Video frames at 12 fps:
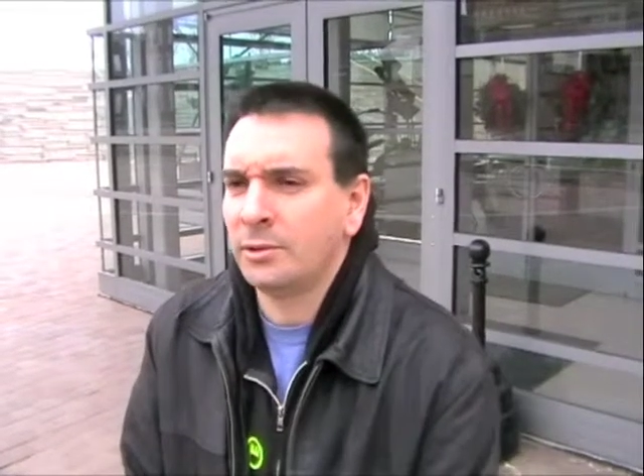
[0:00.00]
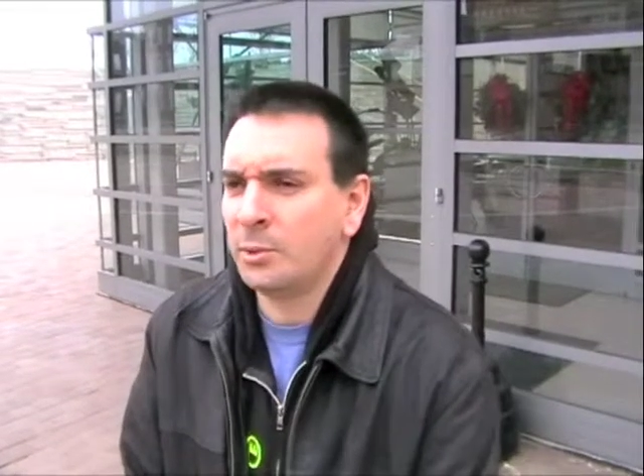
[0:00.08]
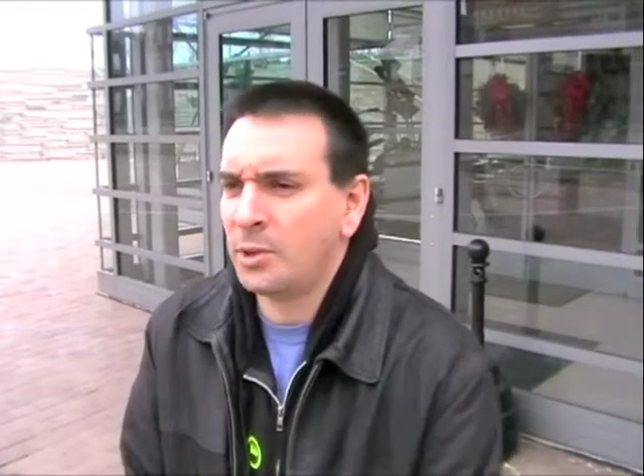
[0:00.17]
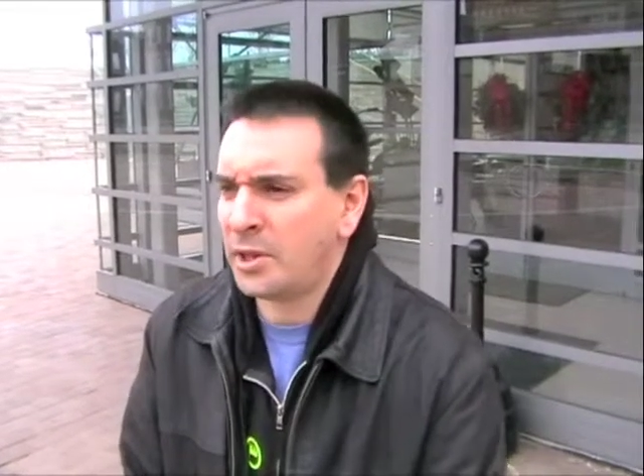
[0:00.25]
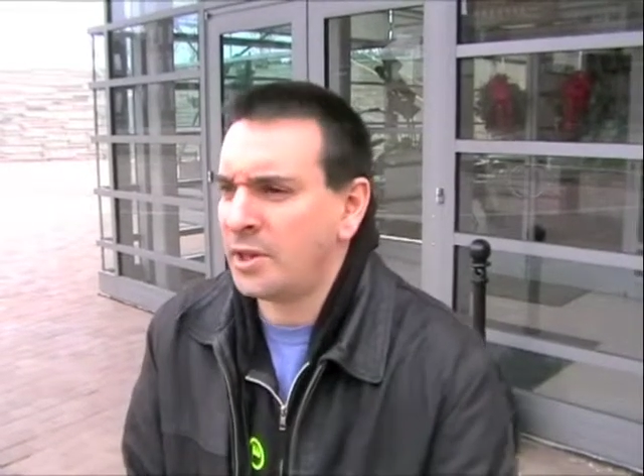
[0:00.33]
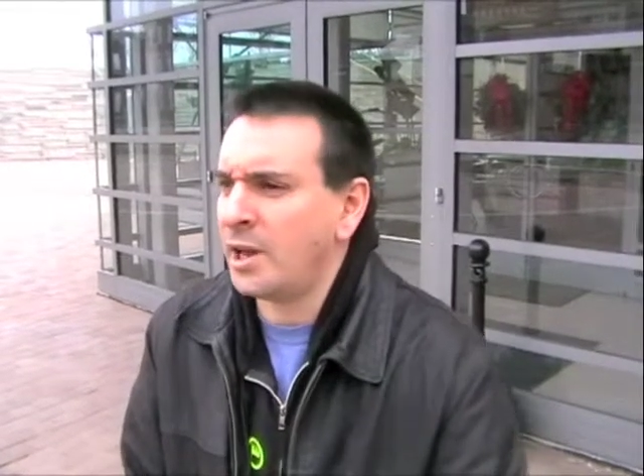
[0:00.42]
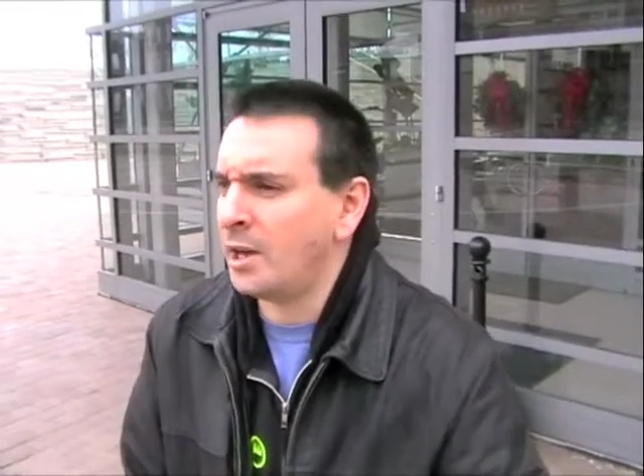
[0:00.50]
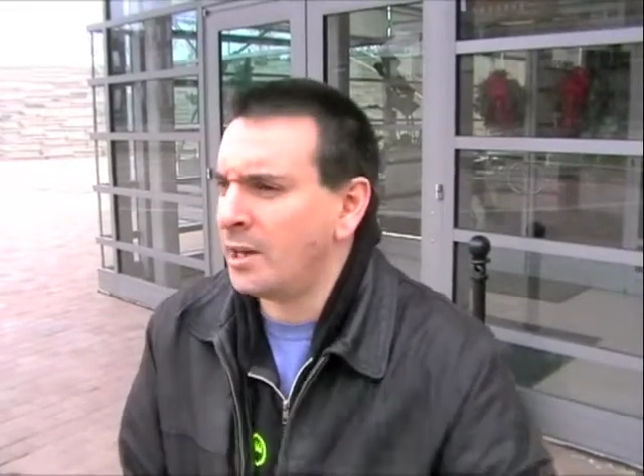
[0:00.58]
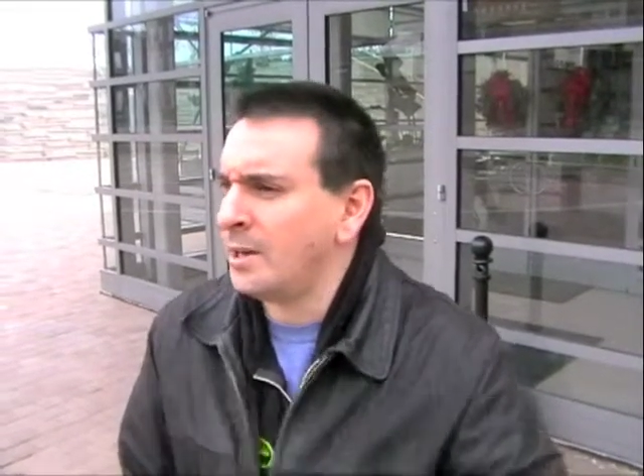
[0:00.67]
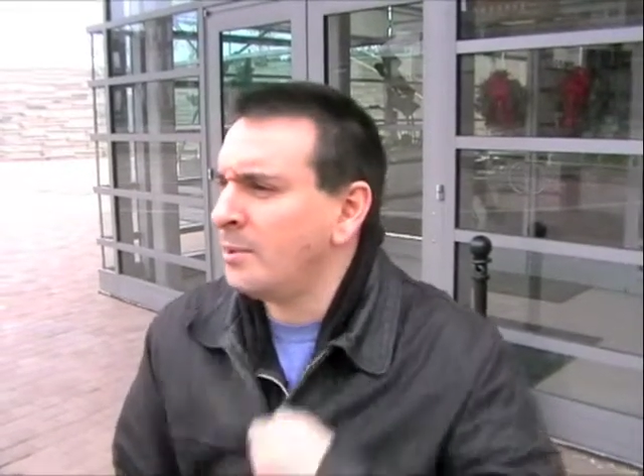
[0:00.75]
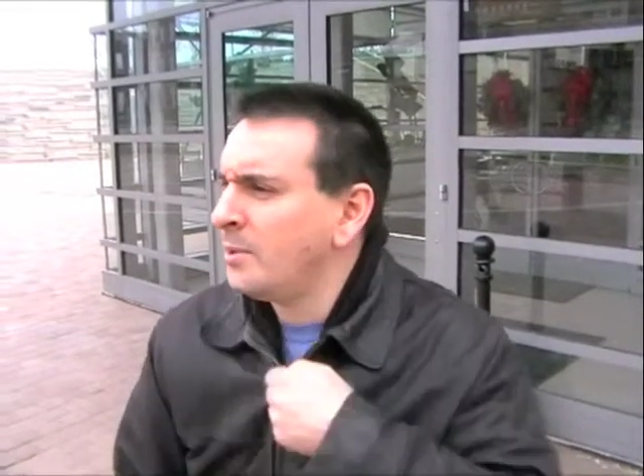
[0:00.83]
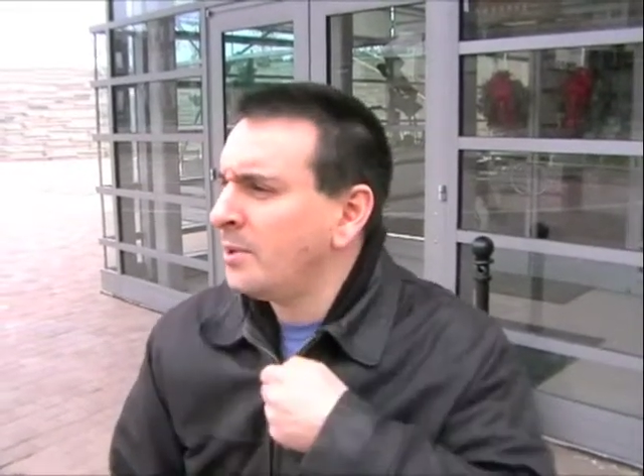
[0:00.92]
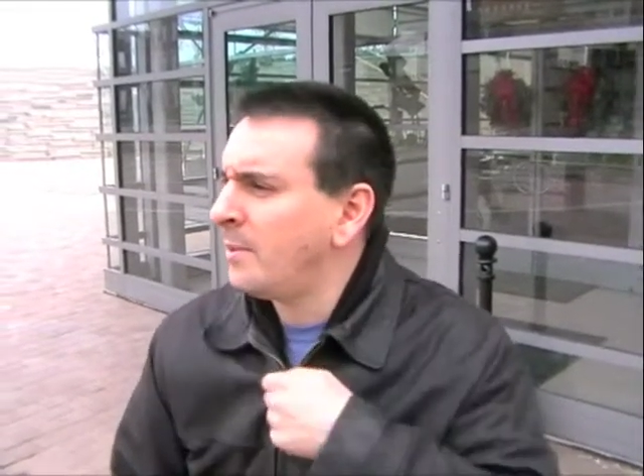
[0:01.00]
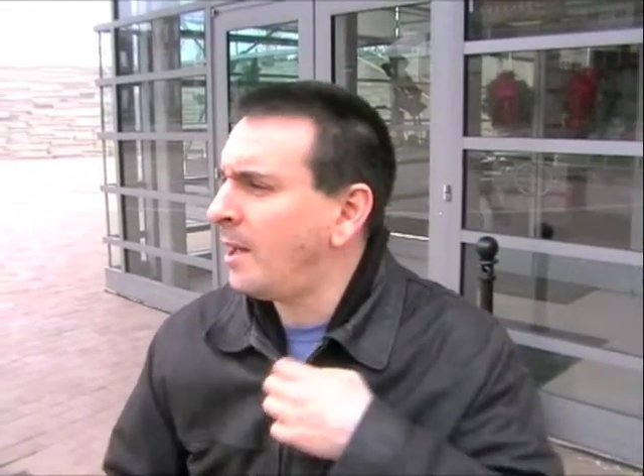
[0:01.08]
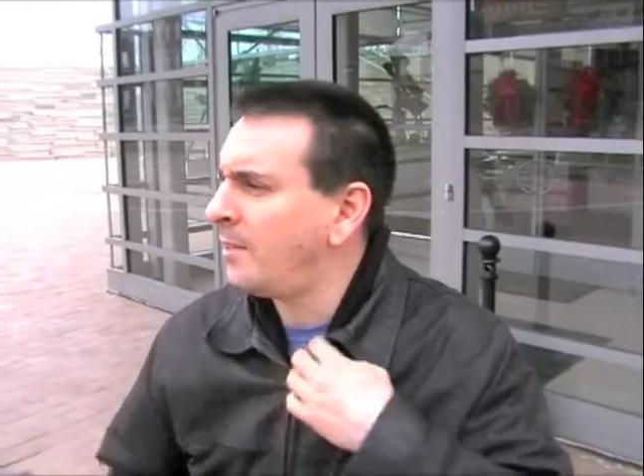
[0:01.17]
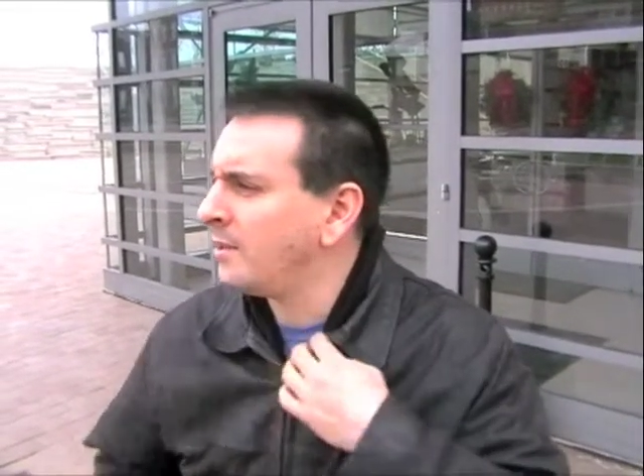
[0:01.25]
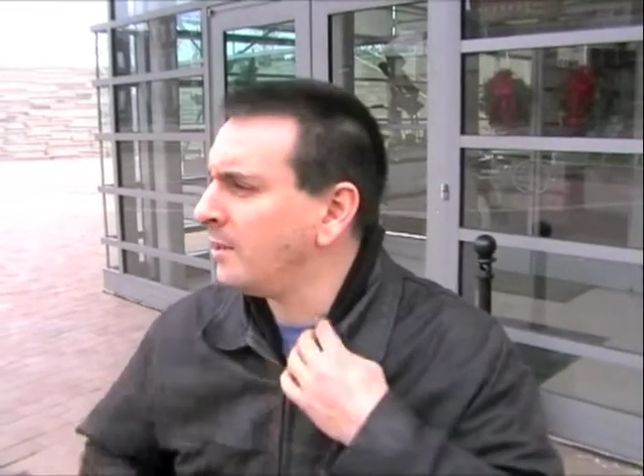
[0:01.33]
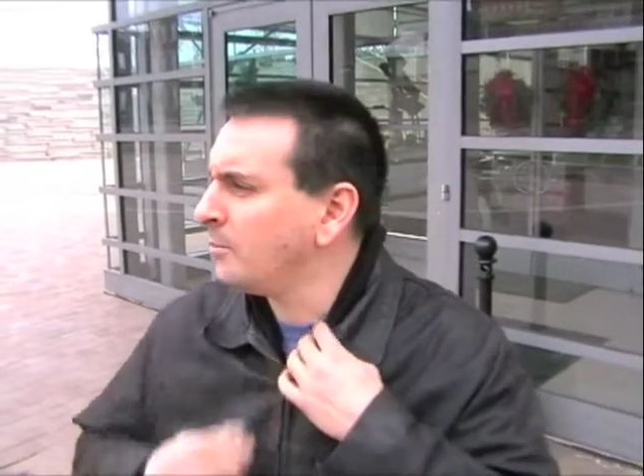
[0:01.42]
What do I think Ali would think about? I
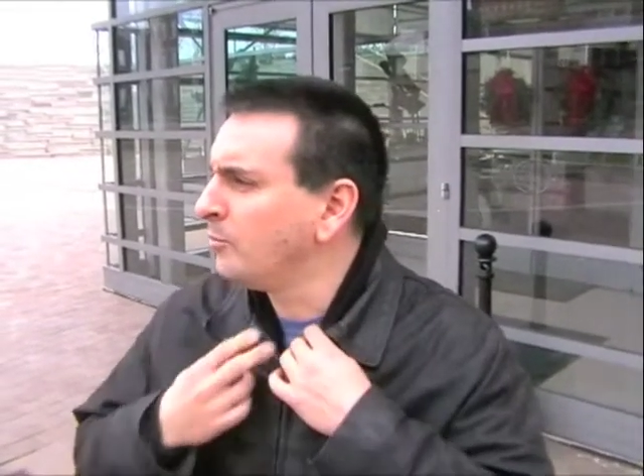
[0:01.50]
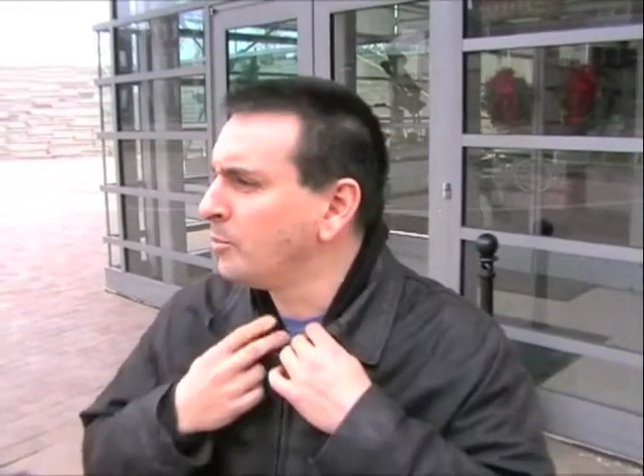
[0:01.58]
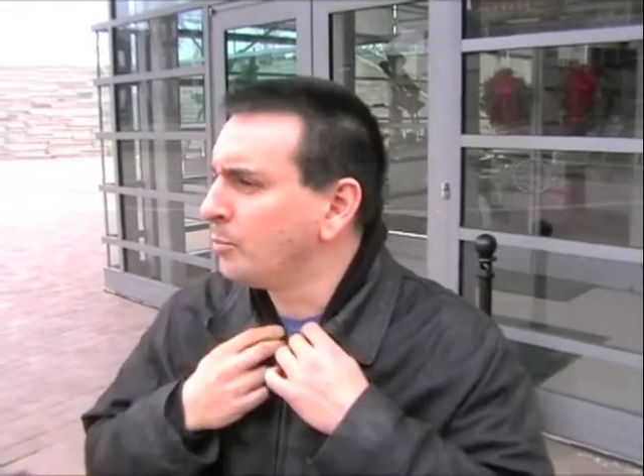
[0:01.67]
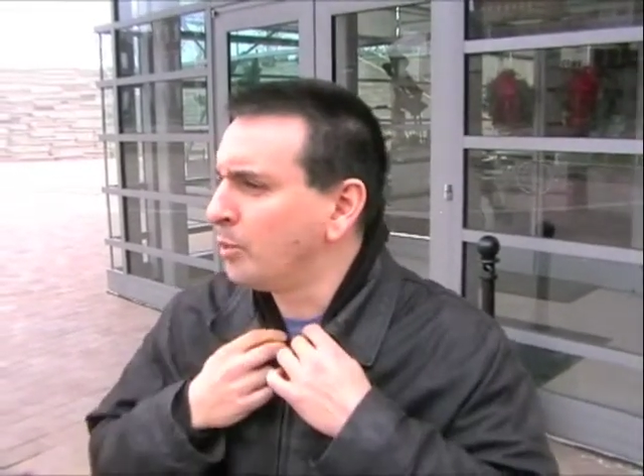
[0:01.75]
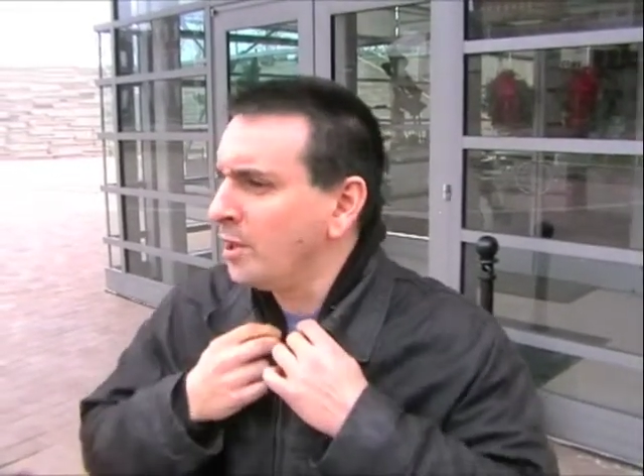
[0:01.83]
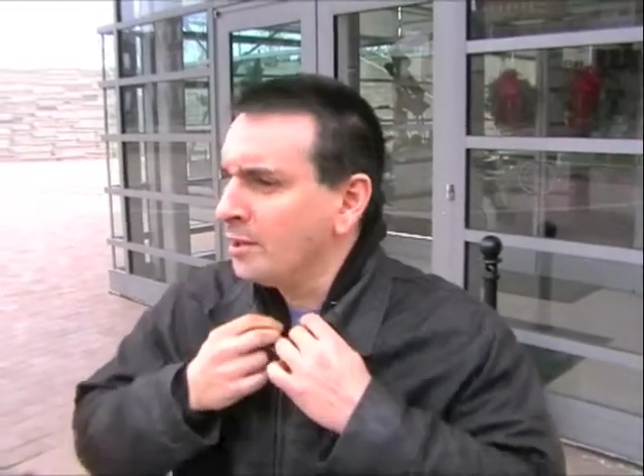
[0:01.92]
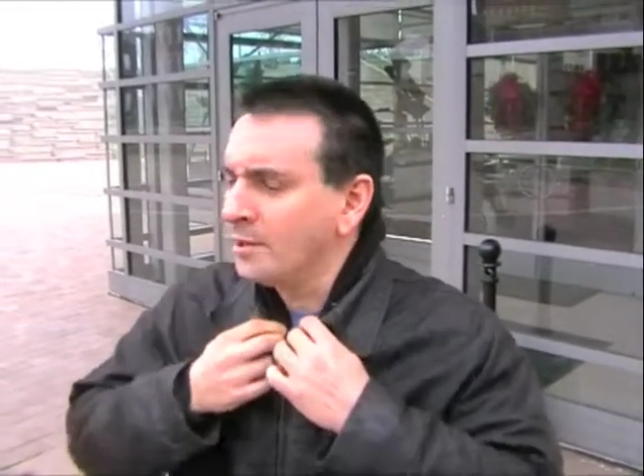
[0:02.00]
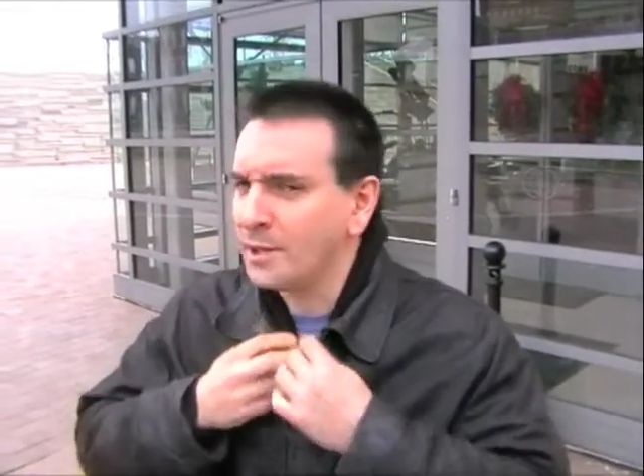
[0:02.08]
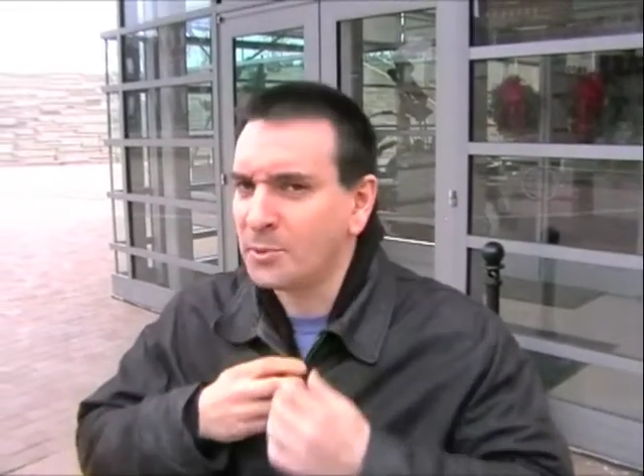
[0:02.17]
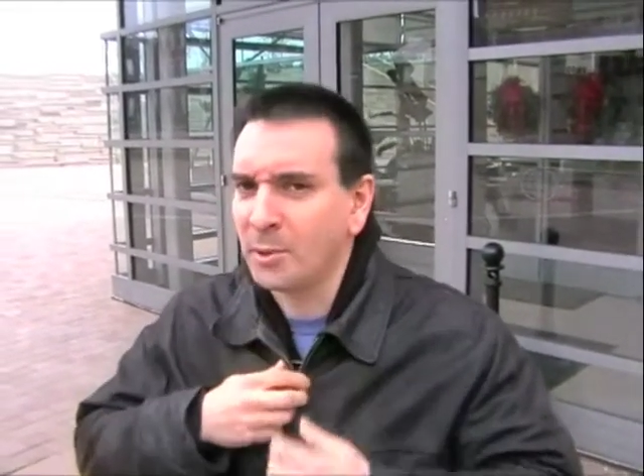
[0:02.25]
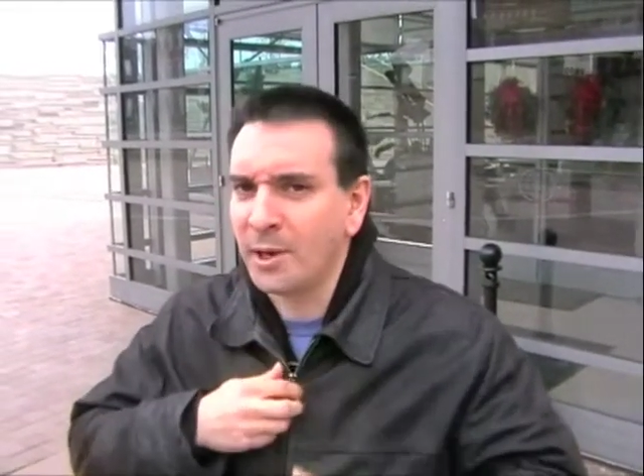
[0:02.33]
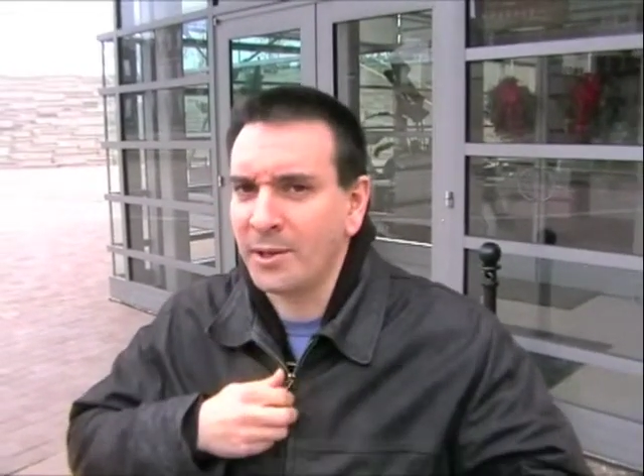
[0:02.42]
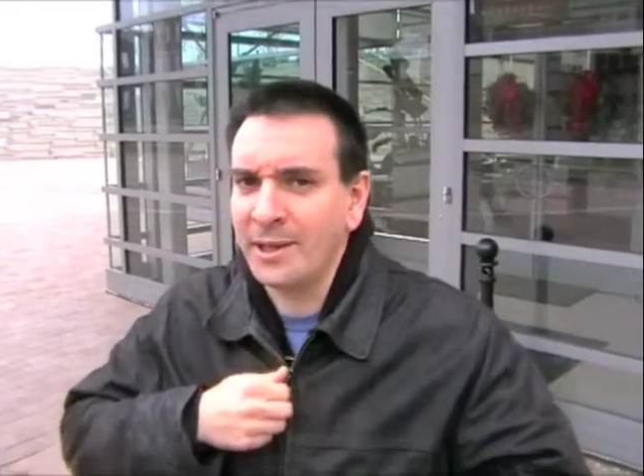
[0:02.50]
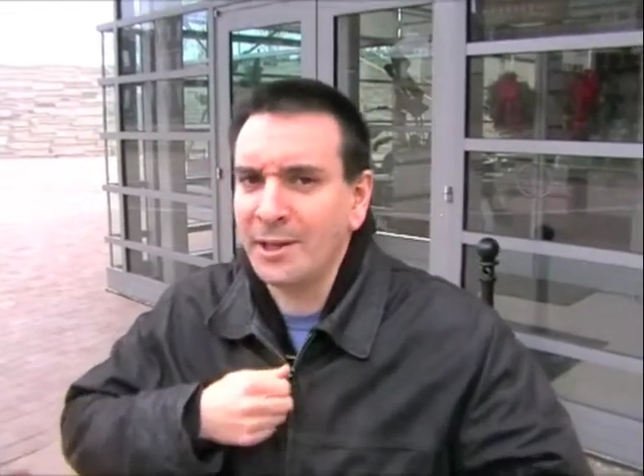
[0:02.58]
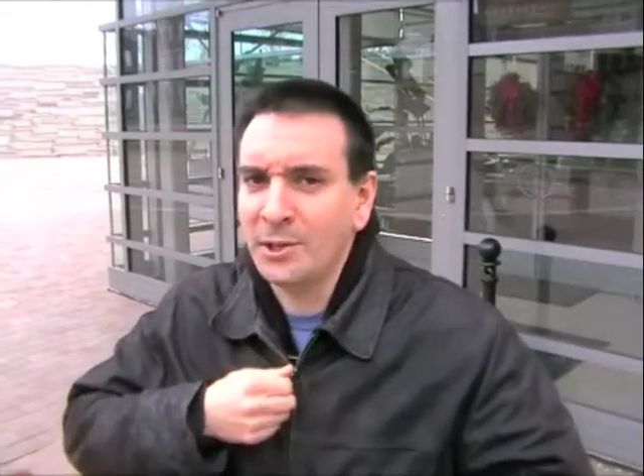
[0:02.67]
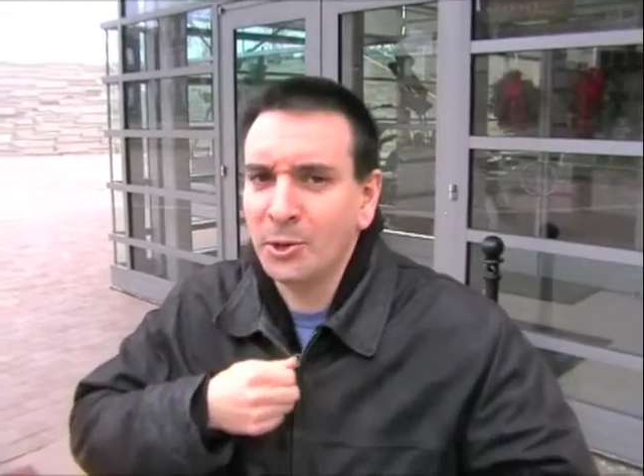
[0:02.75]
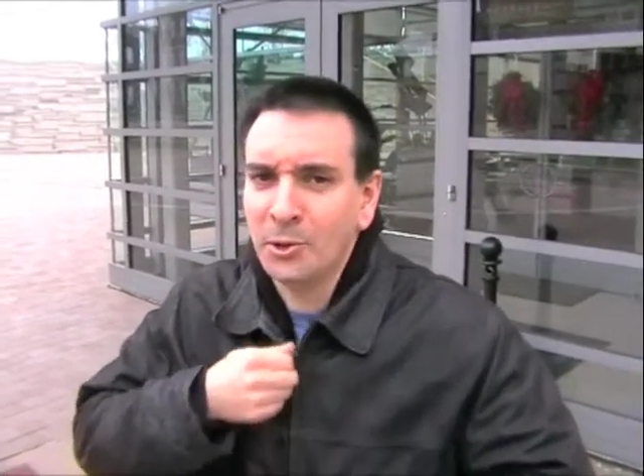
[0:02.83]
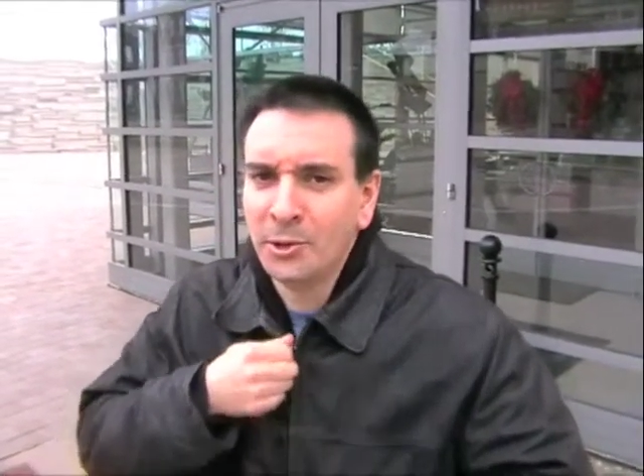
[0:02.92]
think he'd move to Britain. That's what I think he'd do.